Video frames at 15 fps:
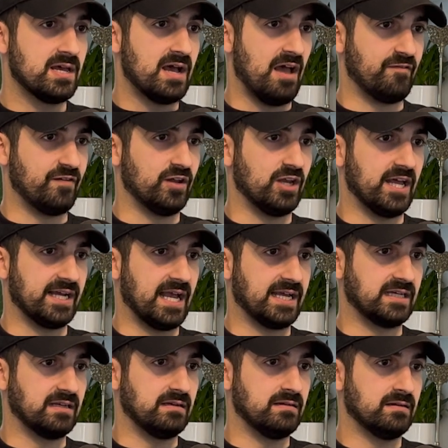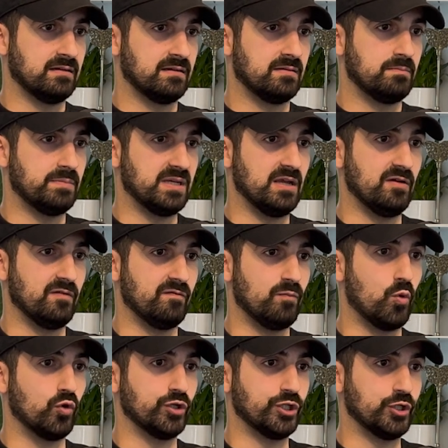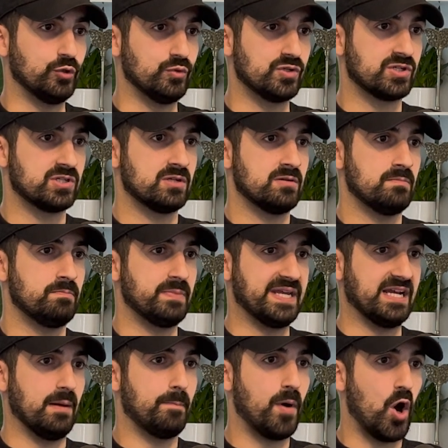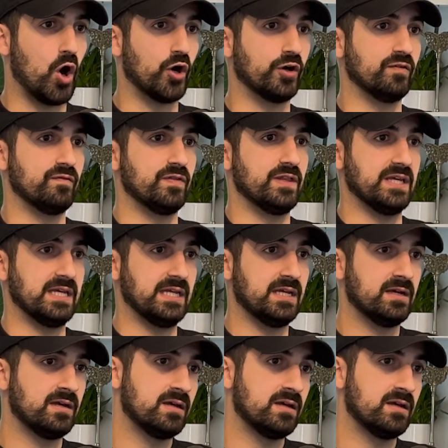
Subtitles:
I felt like I could be of more use being a part of the